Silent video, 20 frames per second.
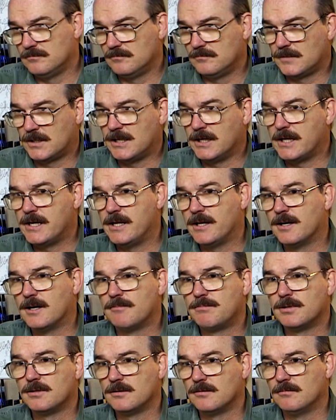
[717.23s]
cleaning up
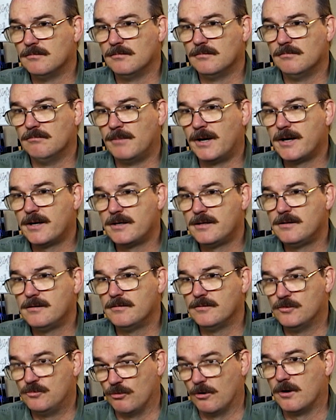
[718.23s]
my
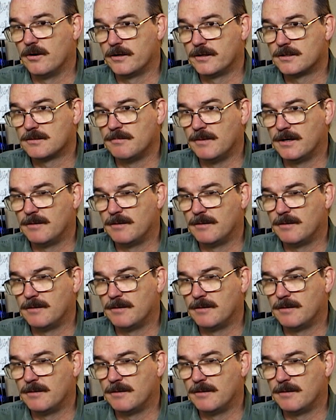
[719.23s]
drawings, my